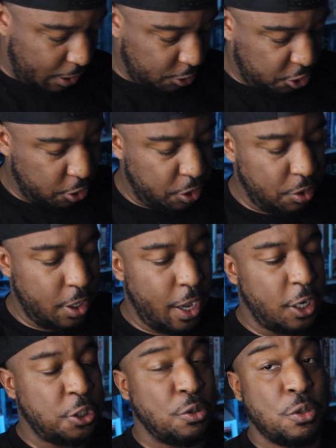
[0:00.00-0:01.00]
I'll show you the
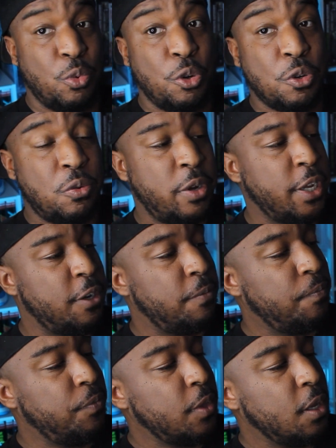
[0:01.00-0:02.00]
extras real quick.
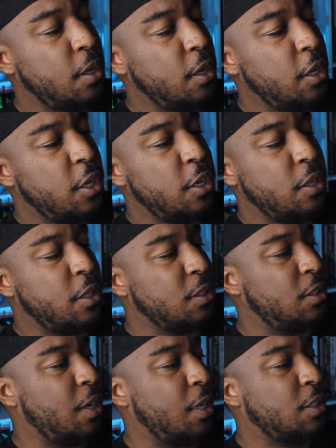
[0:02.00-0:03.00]

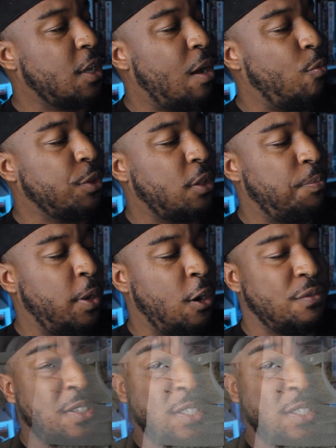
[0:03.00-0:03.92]
This does come with a pair of